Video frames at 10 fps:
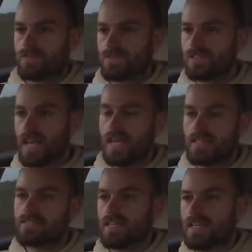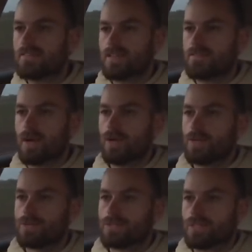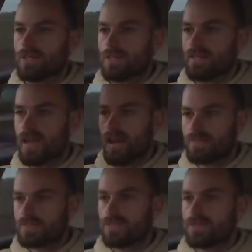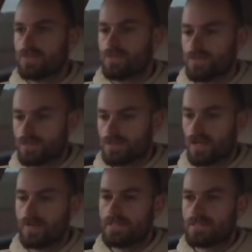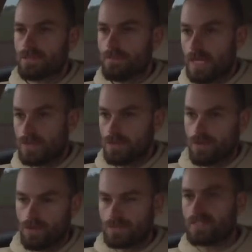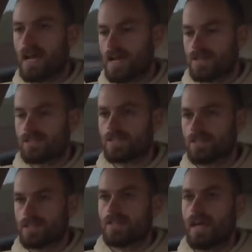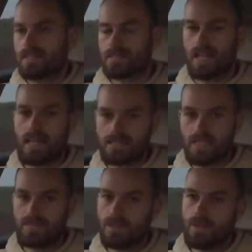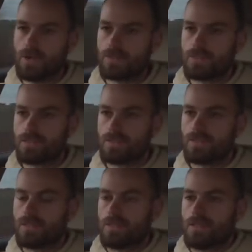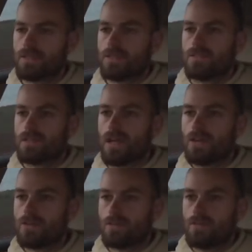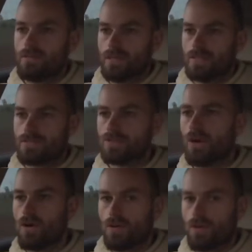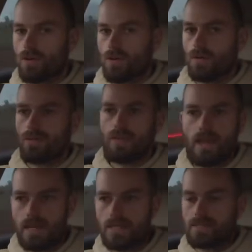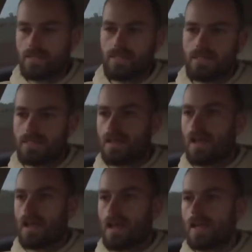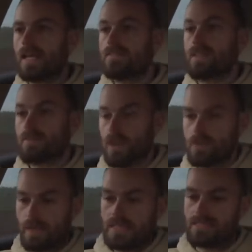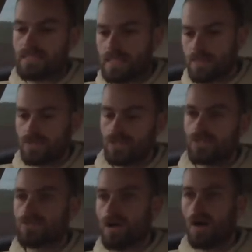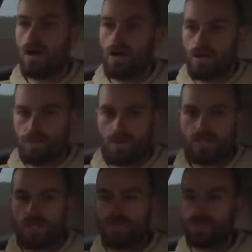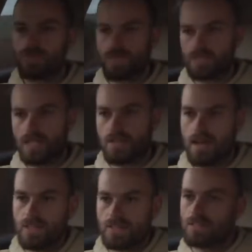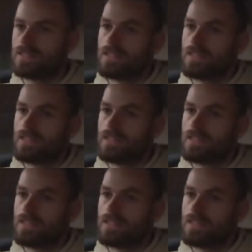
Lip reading: to get into EV mode, you have to go into a menu on the dash and select EV mode. So it's not that easy. EV mode basically gives you a higher threshold for acceleration,